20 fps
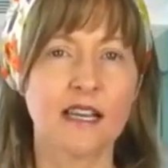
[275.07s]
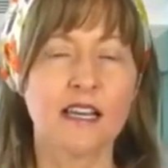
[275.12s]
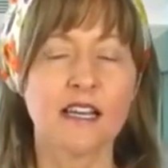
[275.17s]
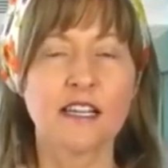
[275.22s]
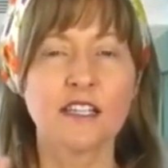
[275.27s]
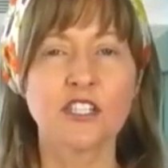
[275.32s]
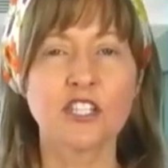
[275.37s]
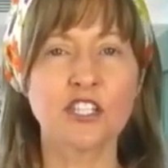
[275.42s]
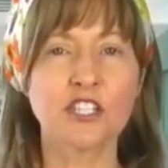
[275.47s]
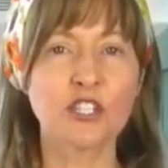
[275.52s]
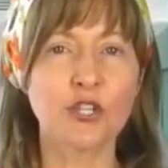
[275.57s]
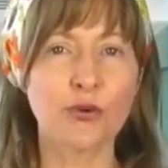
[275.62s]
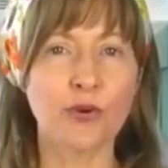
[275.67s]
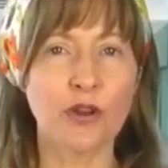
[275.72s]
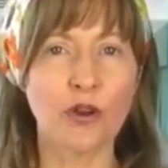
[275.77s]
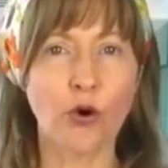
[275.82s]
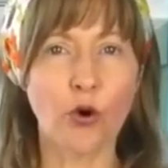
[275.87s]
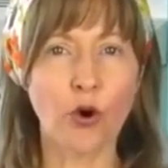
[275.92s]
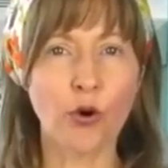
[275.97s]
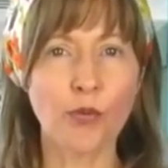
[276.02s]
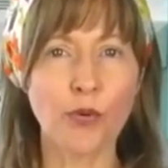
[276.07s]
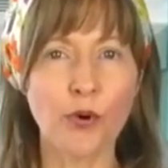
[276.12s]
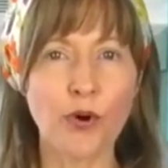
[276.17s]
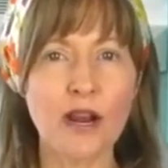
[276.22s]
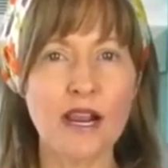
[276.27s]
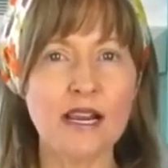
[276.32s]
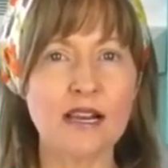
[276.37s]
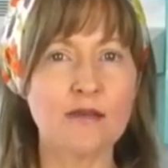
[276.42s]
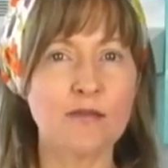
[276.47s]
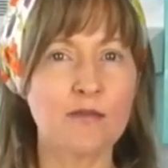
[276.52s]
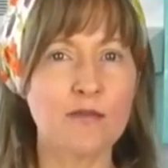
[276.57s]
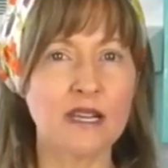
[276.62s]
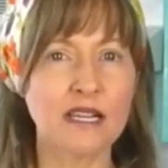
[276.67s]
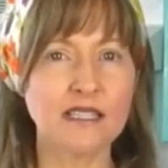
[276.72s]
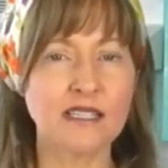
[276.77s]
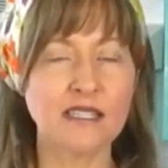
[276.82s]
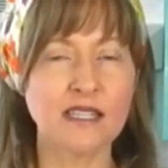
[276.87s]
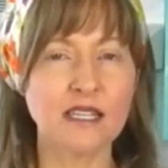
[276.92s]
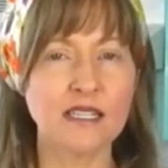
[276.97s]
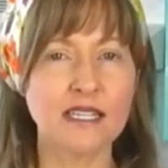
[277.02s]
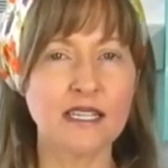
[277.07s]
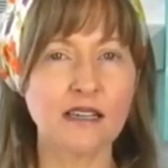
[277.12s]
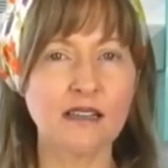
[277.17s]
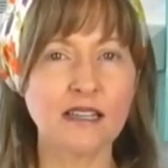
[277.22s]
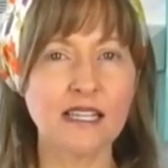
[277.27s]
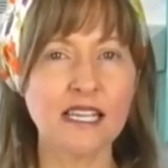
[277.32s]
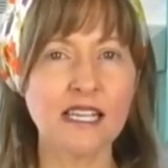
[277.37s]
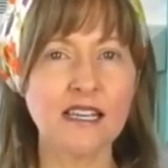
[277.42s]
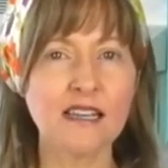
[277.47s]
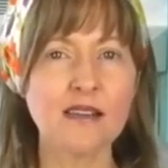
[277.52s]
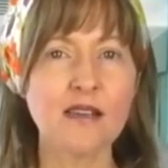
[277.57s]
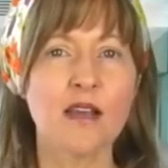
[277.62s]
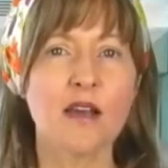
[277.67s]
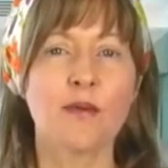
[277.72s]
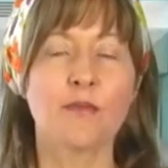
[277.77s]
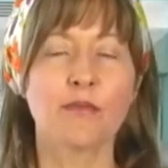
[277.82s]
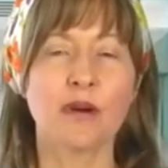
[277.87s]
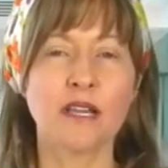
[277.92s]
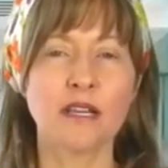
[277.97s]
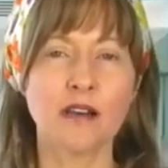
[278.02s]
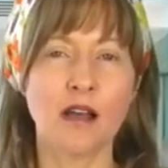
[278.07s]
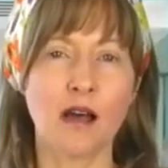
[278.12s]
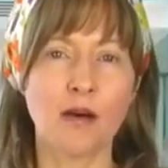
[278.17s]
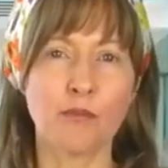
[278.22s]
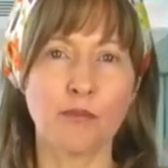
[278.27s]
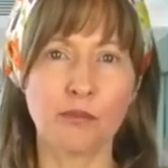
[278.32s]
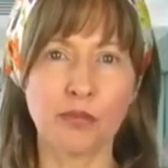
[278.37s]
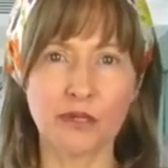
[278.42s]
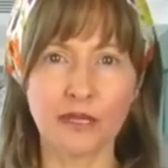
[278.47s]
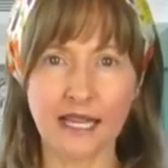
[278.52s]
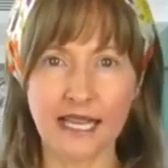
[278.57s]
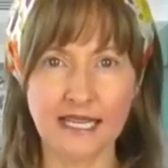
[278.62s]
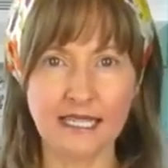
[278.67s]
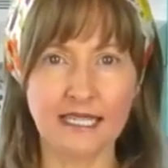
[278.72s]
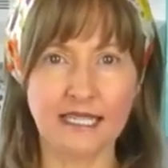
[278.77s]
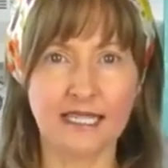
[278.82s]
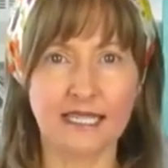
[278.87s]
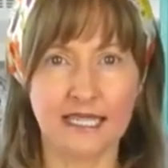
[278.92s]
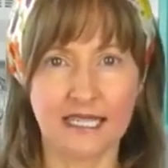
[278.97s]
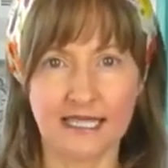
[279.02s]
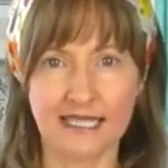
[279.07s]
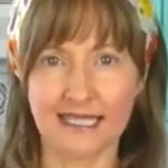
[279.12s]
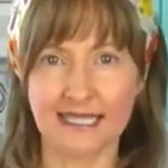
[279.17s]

just to incorporate and mix the dill in, but not blend it in.